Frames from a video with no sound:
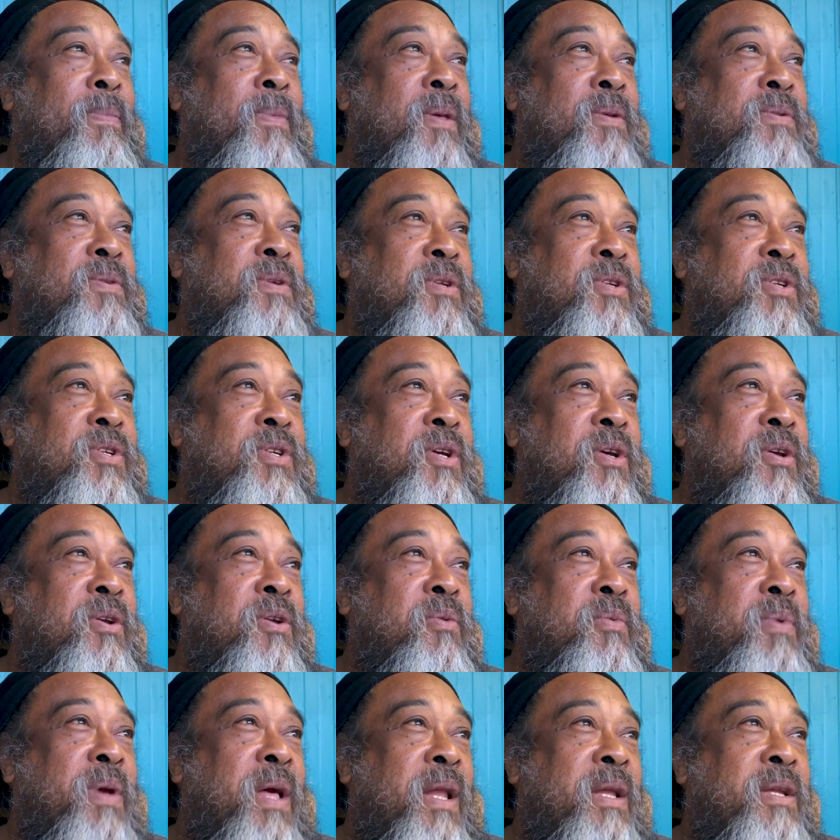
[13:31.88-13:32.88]
Does it share
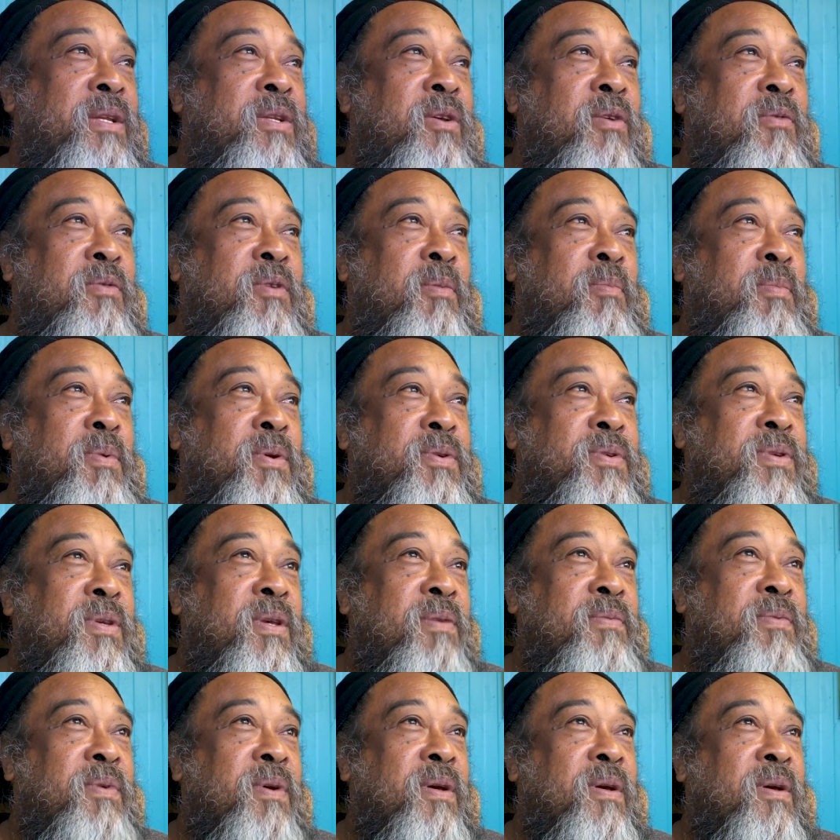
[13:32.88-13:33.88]
the reality of the
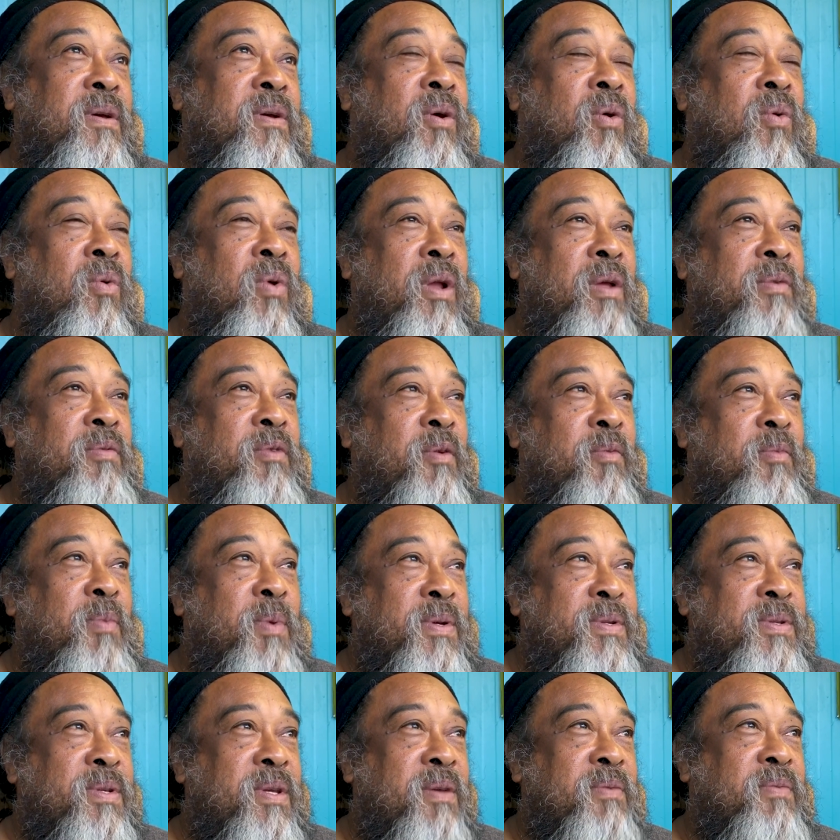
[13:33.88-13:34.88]
perceiver? Only if the
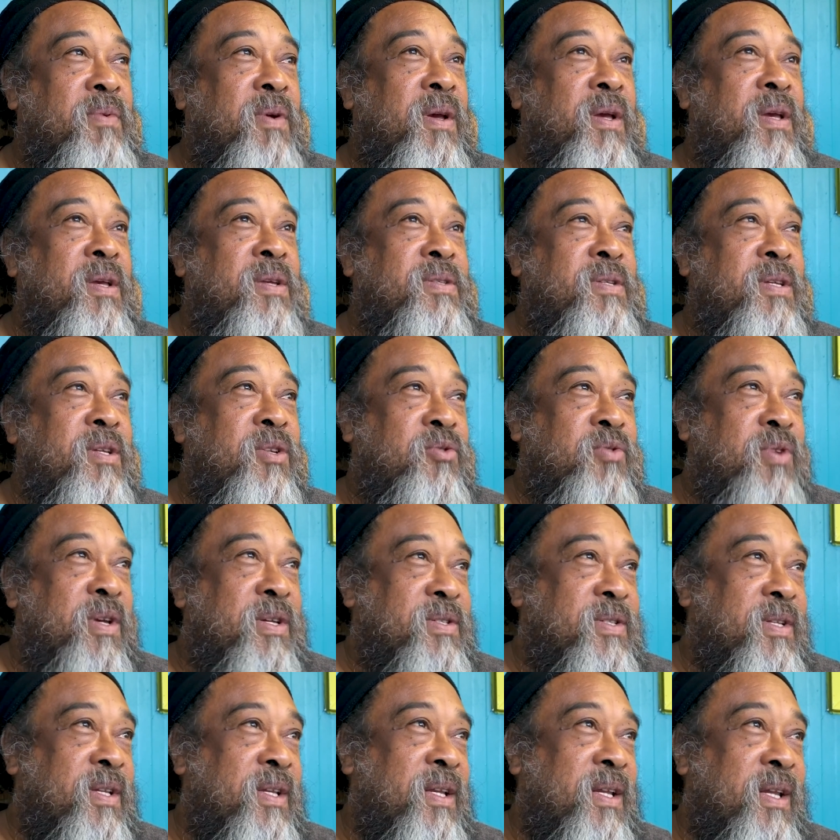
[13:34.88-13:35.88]
perceiver is
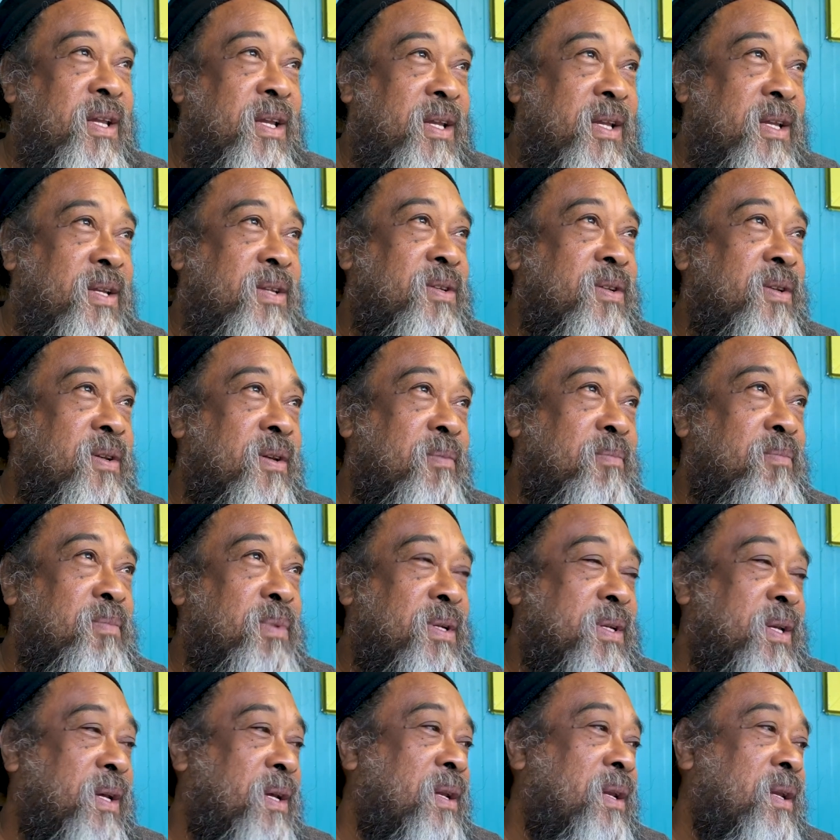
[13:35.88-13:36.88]
interested in it
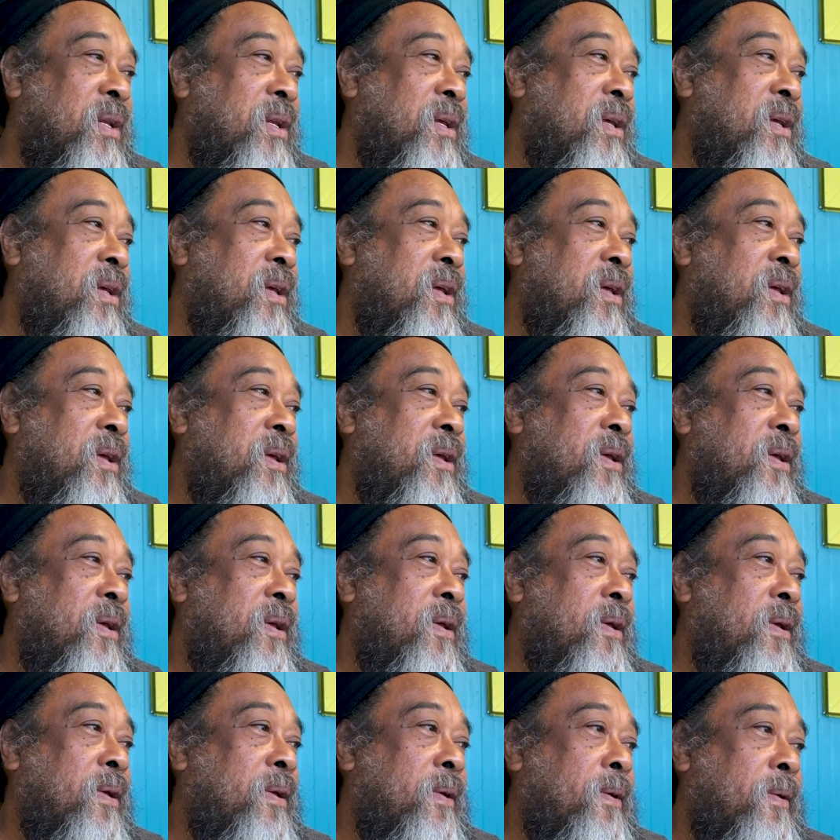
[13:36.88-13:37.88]
particularly.
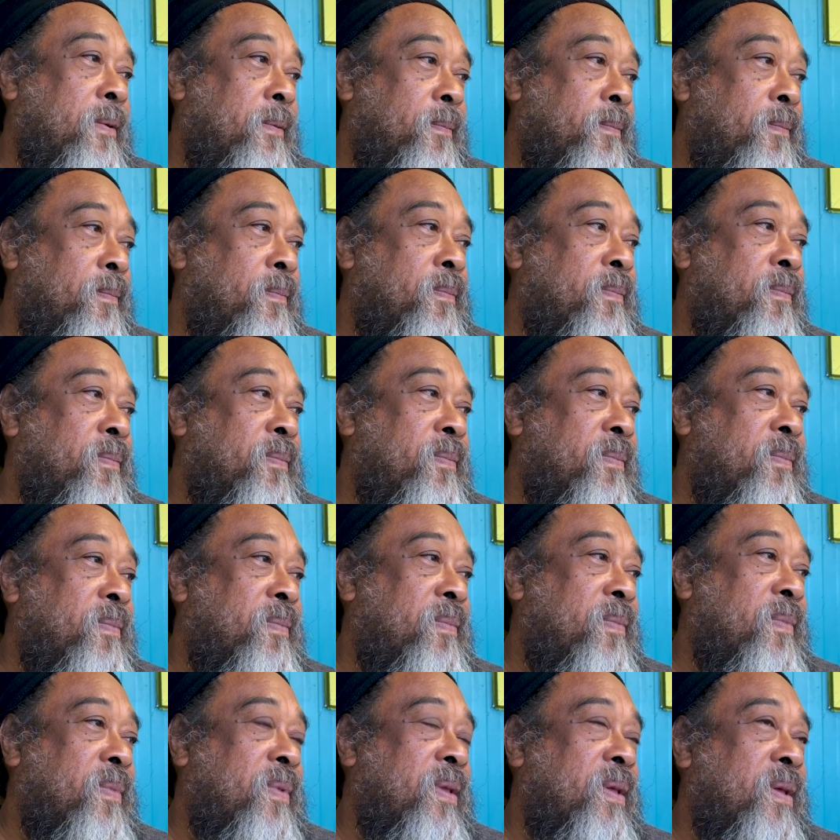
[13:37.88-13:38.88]
And
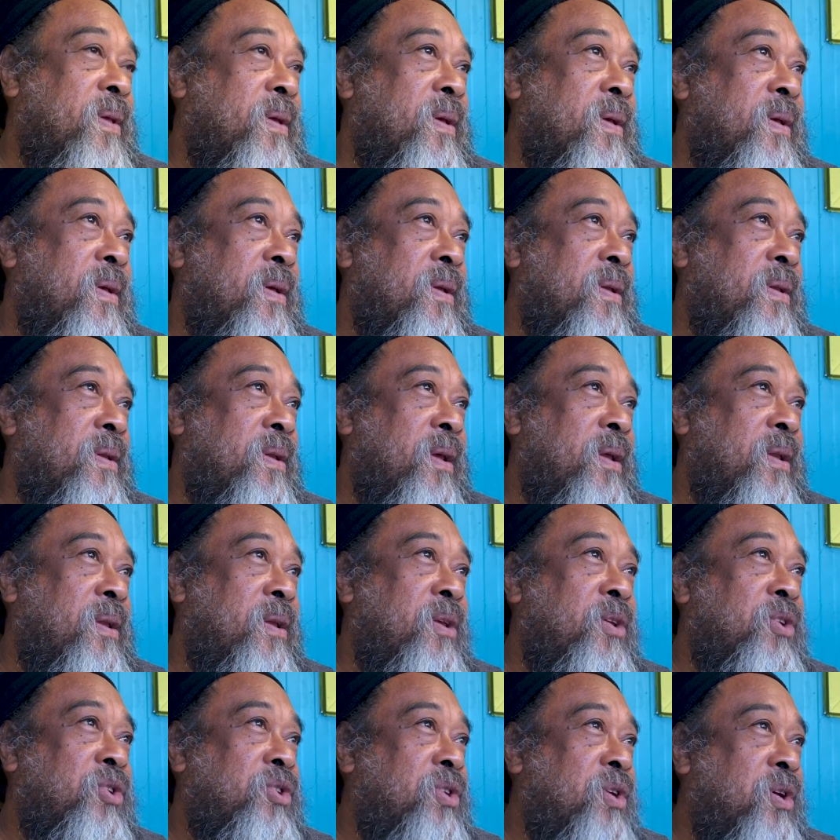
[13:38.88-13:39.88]
then
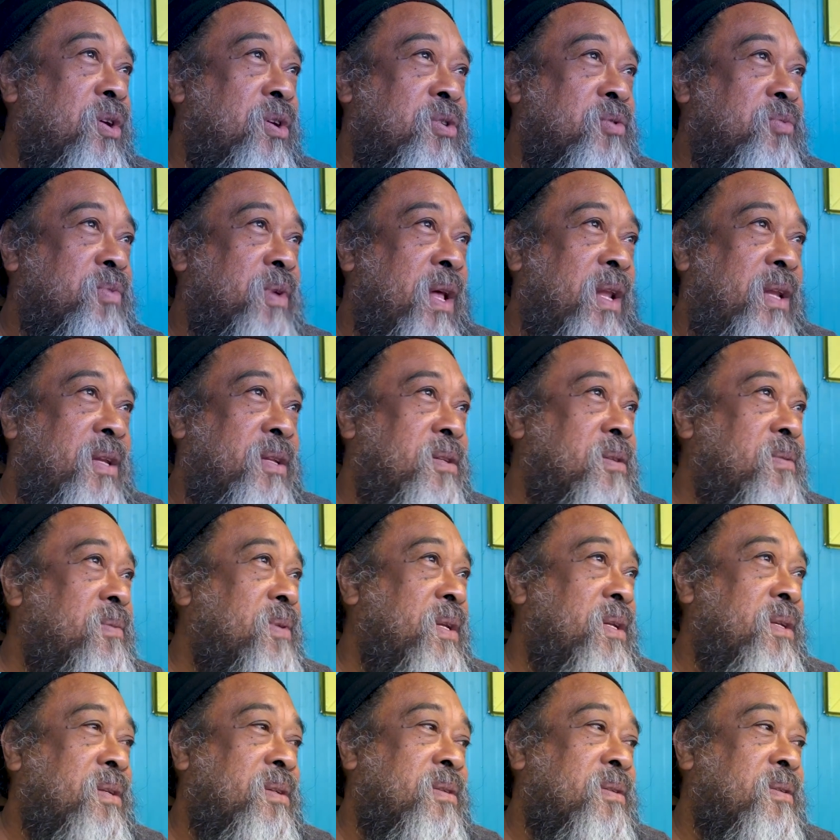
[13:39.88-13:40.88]
he shares reality
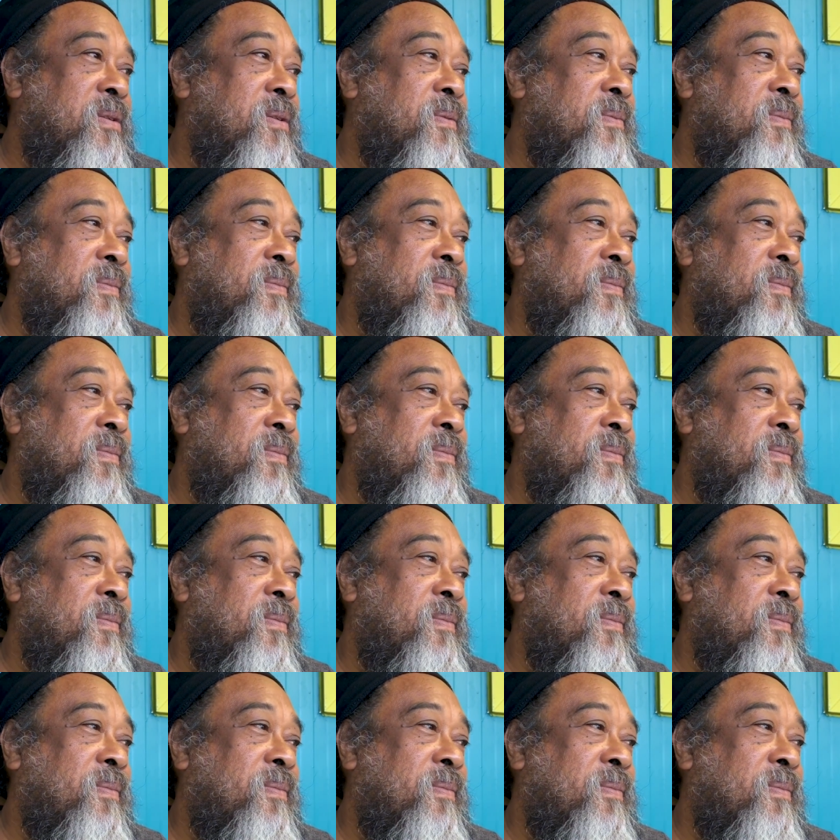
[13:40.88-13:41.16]
with it.